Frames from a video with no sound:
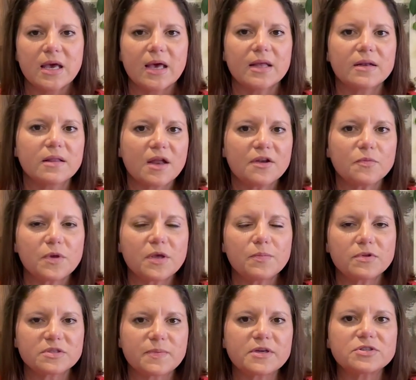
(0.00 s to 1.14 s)
And a lot of
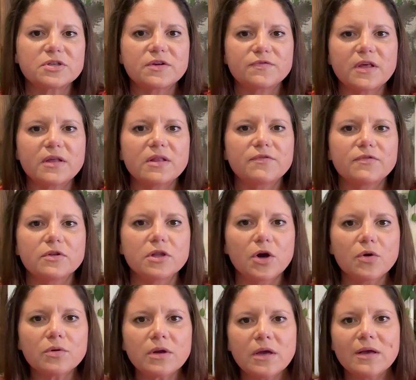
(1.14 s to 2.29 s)
people, especially if they live
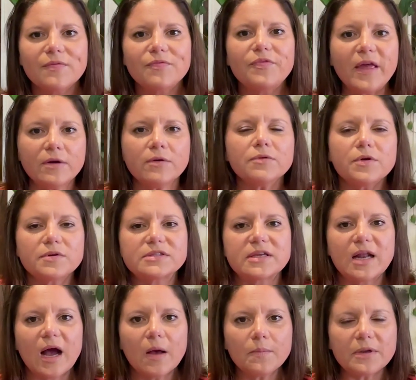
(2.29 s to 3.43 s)
alone, they don't notice
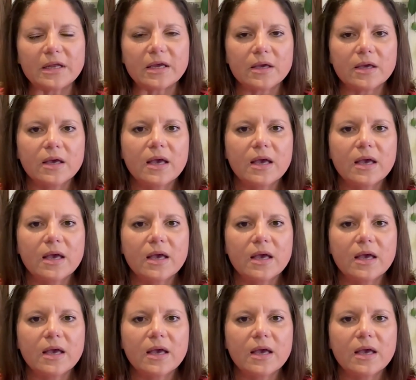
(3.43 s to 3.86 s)
it happening.